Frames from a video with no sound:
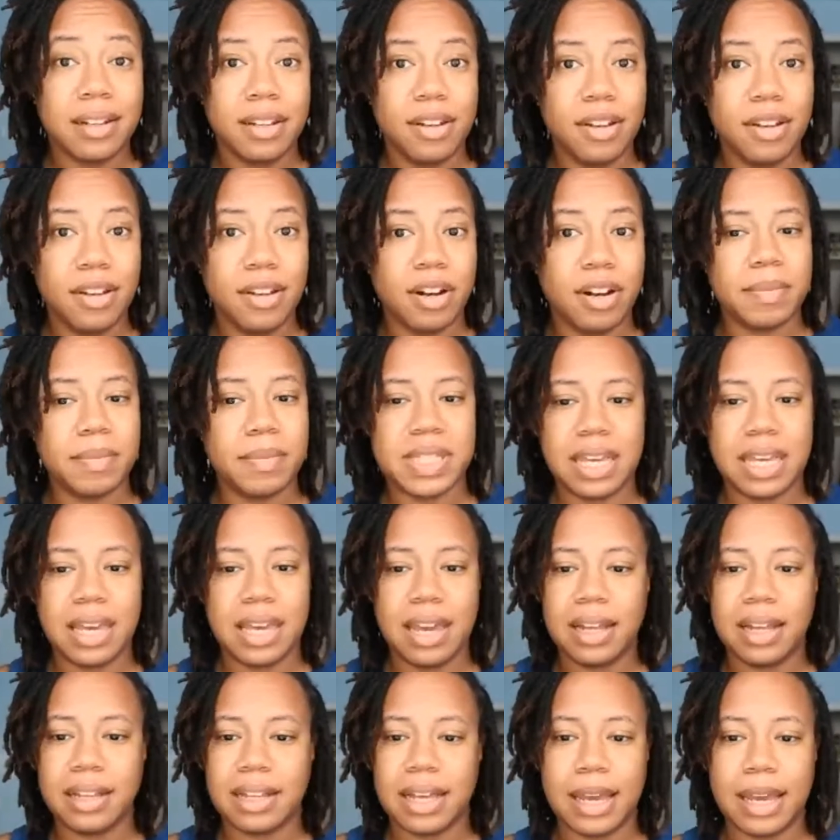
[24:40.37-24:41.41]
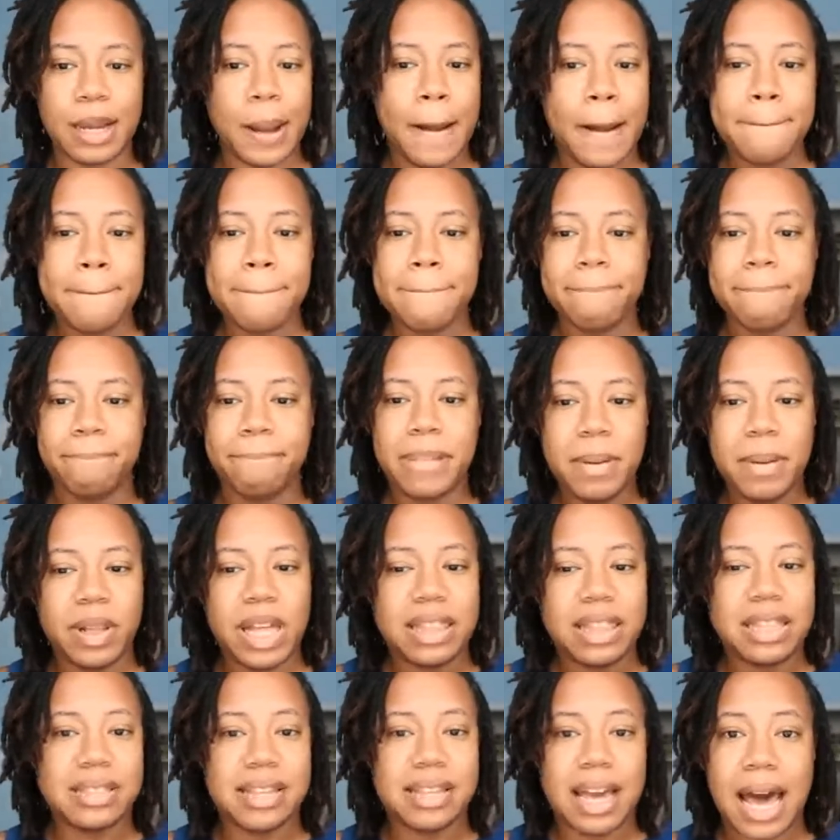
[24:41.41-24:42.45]
You know what I'm saying? Like, people at
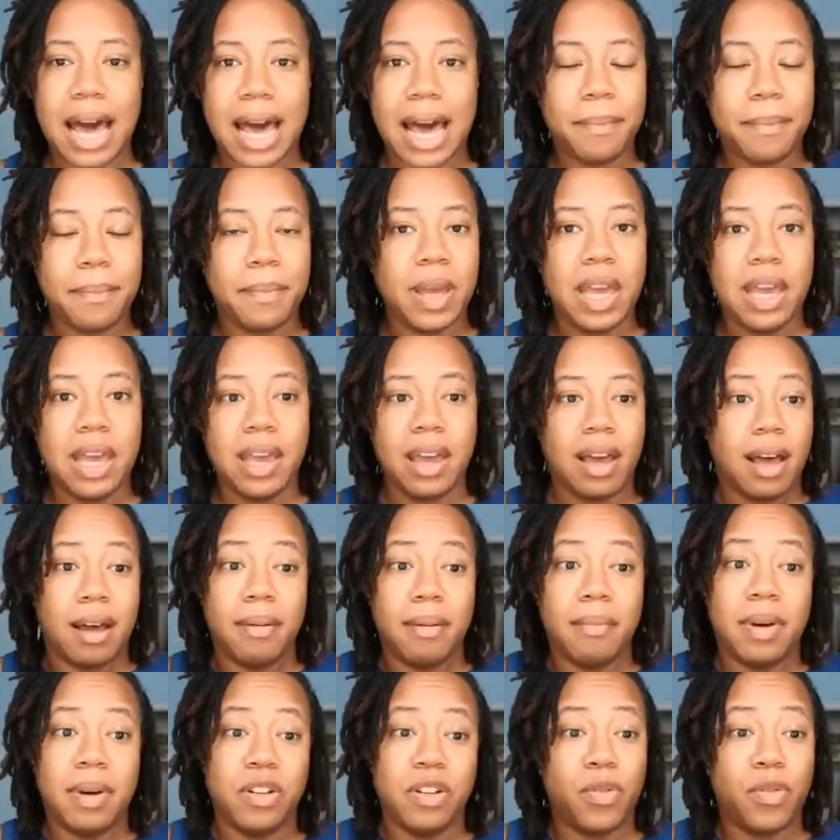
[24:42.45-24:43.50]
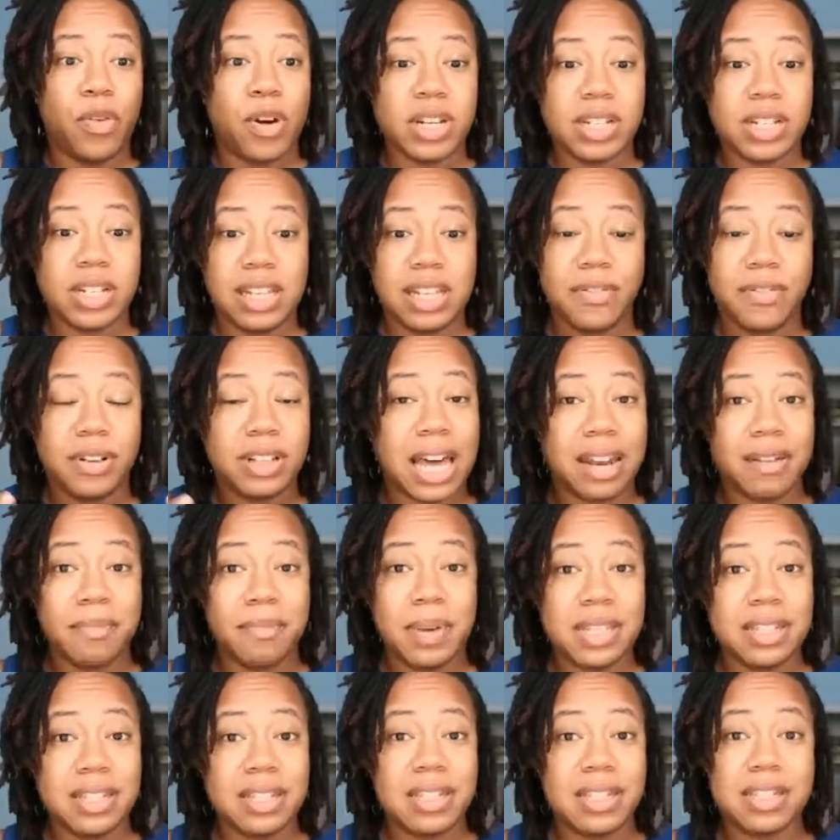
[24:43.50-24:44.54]
the top, Unfortunately, for a lot of
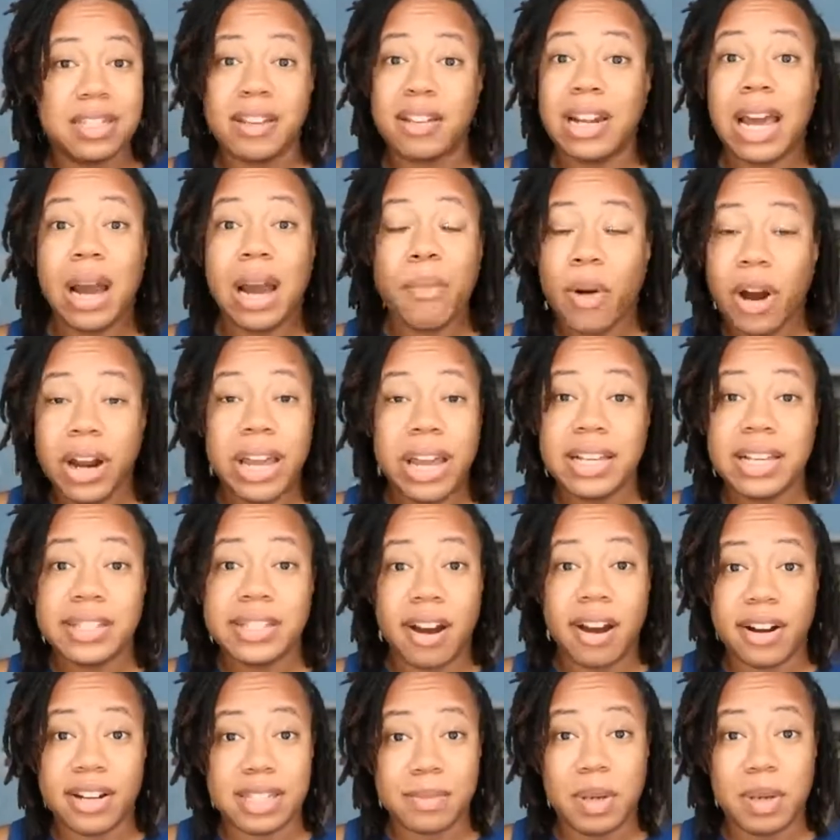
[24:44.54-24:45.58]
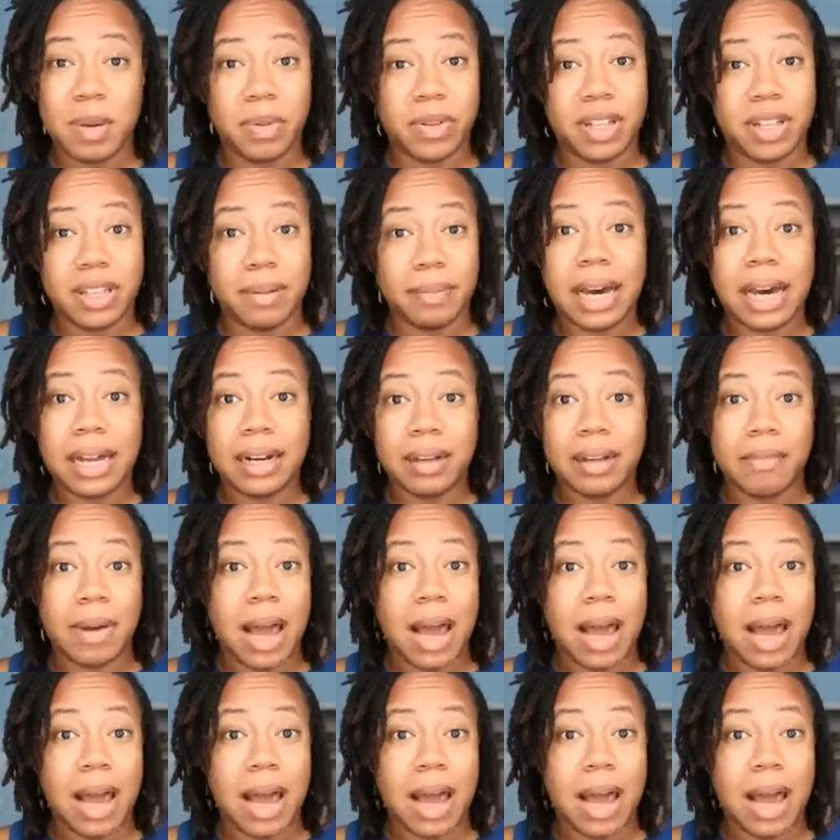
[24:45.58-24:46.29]
businesses, they're not working as hard as the people on the bottom.